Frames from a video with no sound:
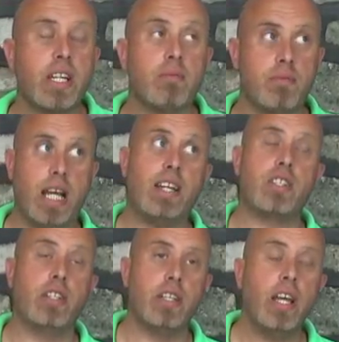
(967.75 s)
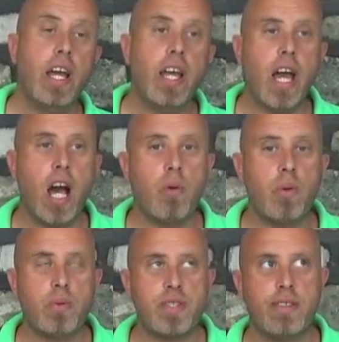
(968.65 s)
I think actually
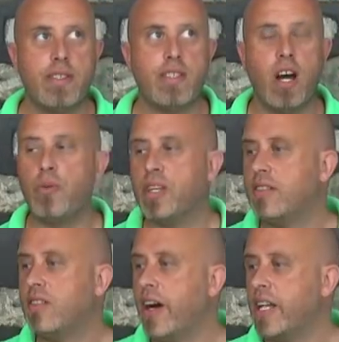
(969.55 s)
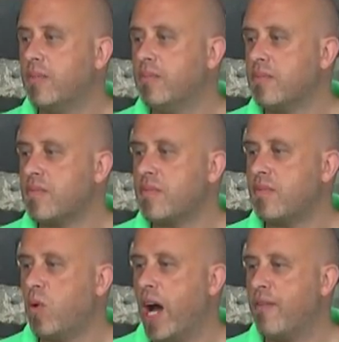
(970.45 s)
what was it, the Dynam
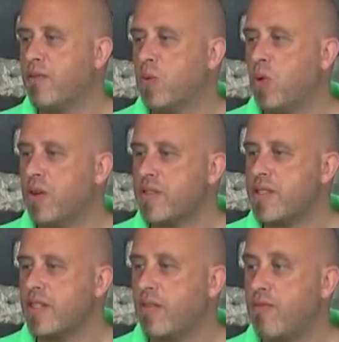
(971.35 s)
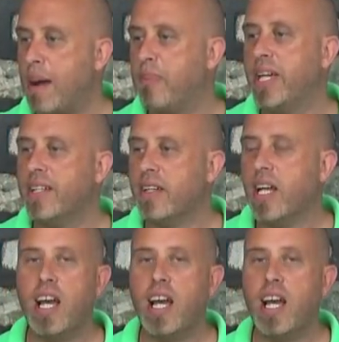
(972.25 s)
whatever it was, Rapid,